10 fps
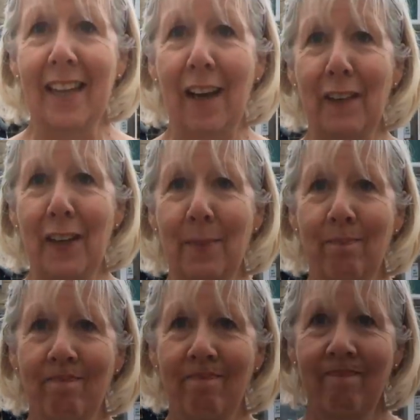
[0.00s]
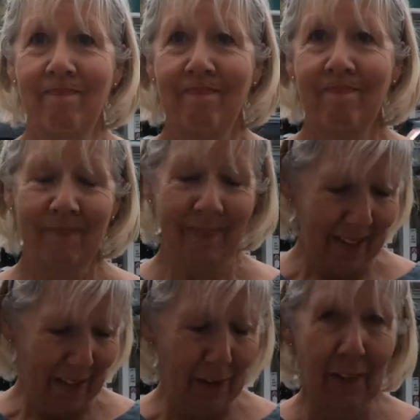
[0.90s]
in the oven.
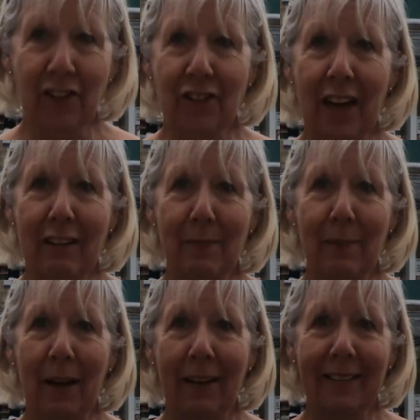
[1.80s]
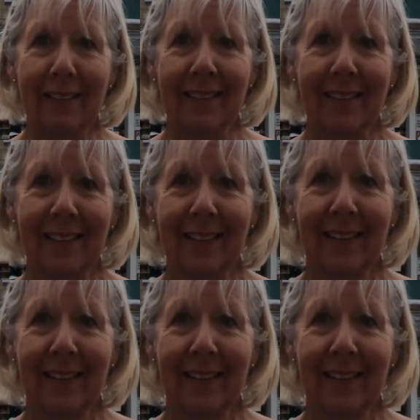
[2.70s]
They're the only vegetarian pies. Uh,